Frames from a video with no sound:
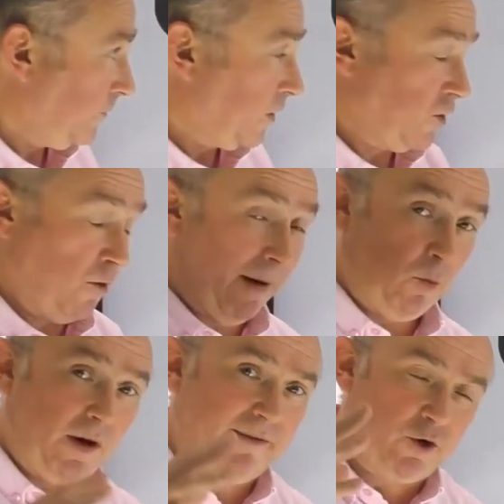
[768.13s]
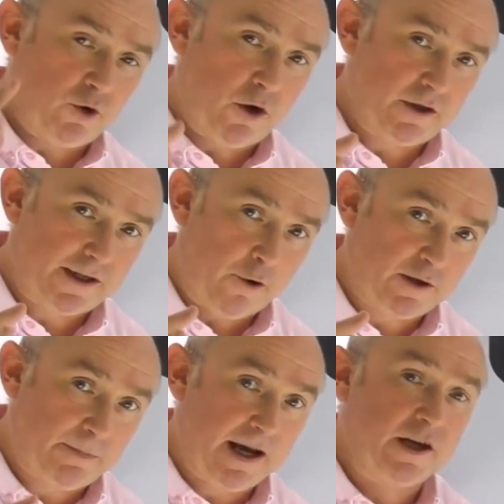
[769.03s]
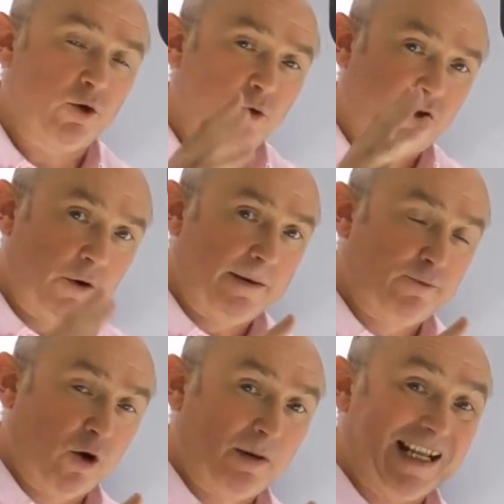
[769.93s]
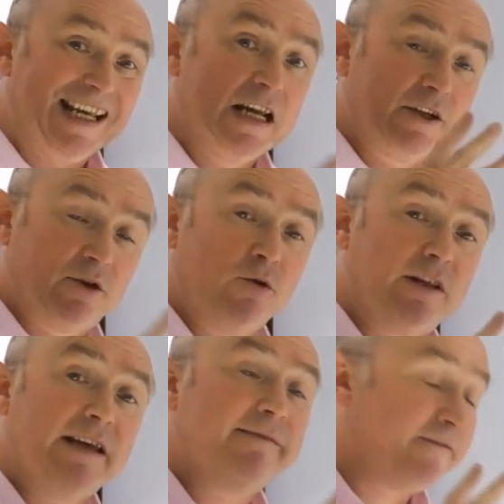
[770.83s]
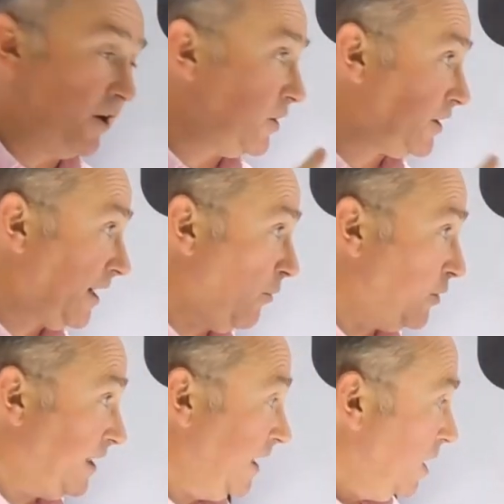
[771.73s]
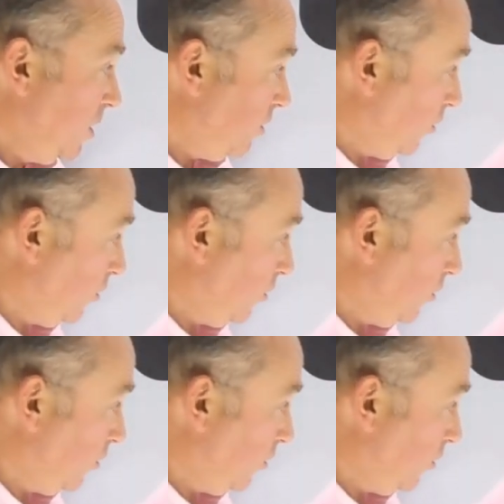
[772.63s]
So remember, whatever you're doing to the currency pair, you're doing predominantly to the first currency. So